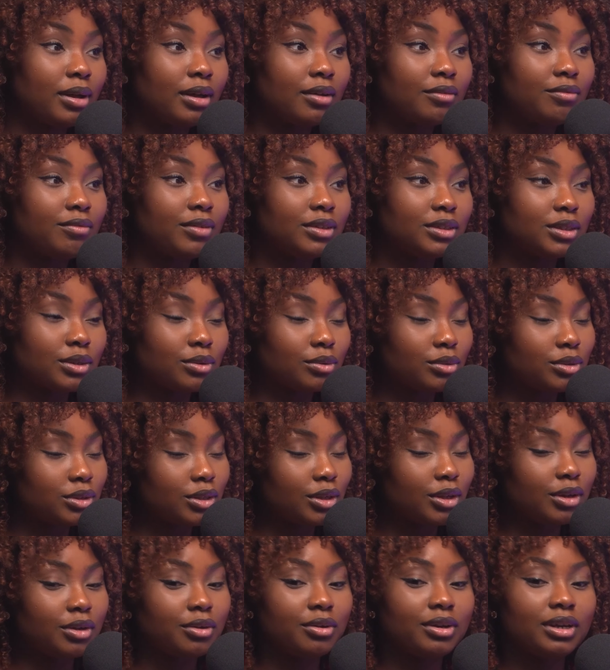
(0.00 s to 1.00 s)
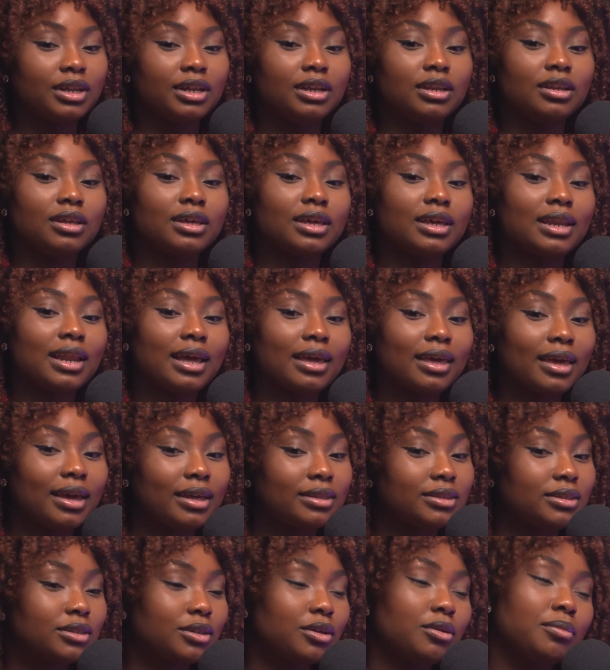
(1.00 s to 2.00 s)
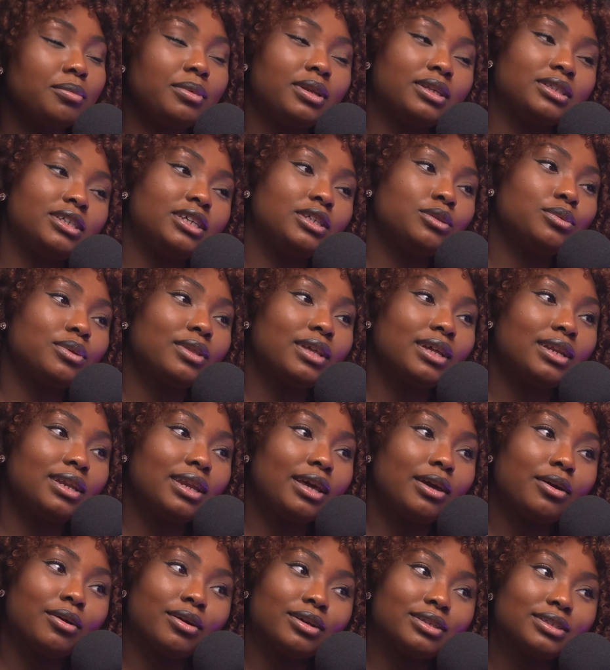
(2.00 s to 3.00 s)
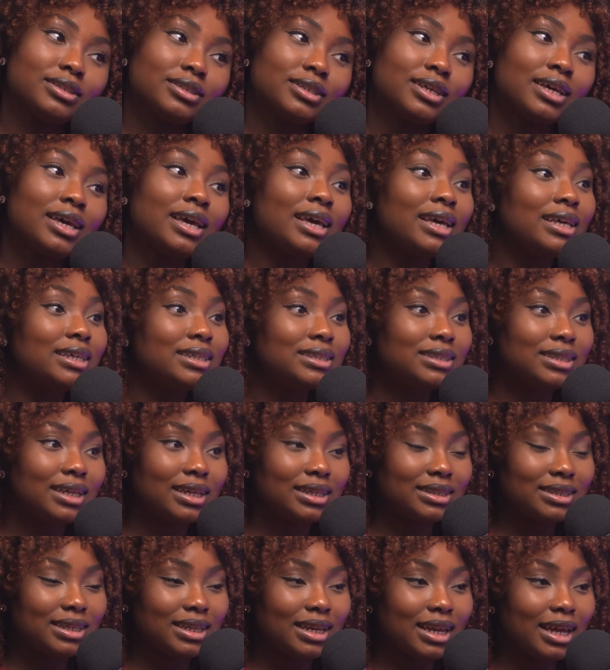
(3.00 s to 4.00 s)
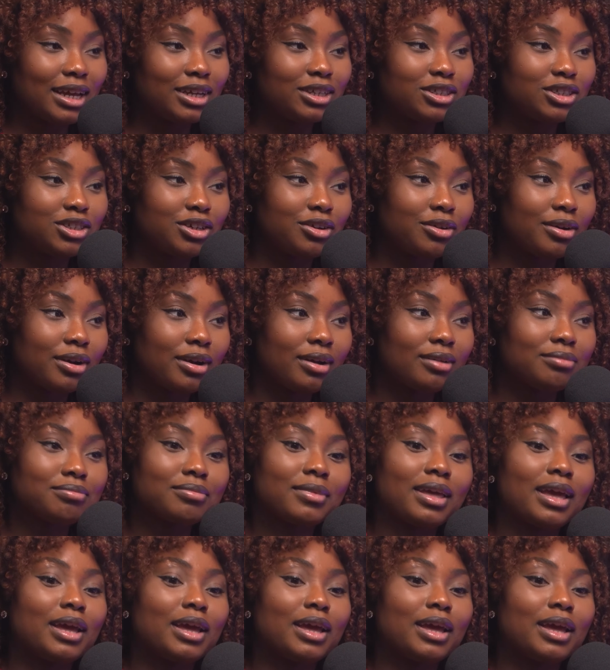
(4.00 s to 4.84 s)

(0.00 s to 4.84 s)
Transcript: but physical security, looking at gated communities within Lagos State and Nigeria.